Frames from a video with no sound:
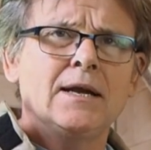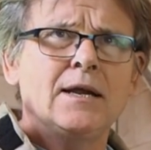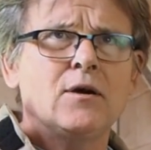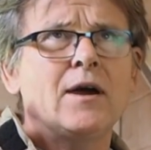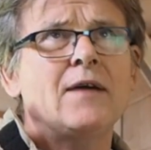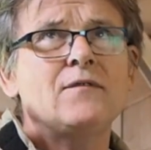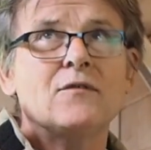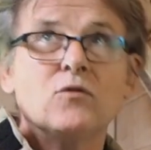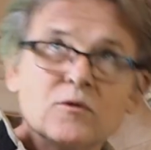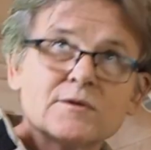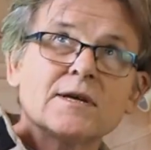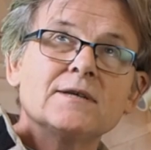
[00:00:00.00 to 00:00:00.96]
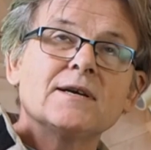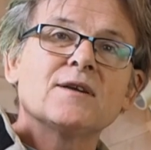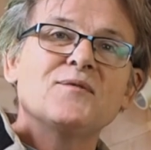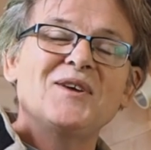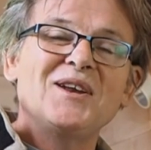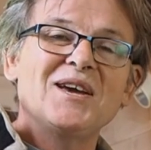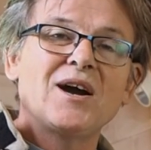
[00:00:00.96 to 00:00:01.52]
Now, I have also done a
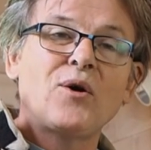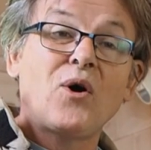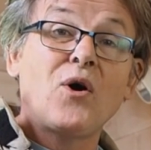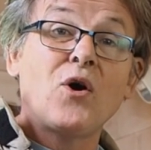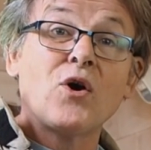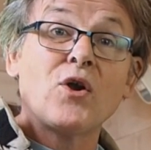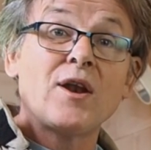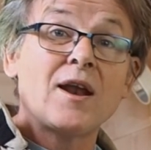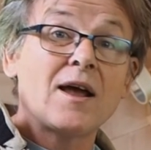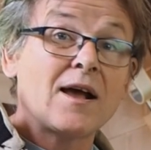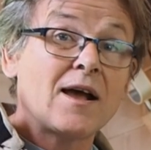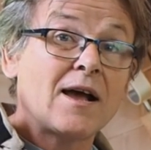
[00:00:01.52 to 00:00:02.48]
video on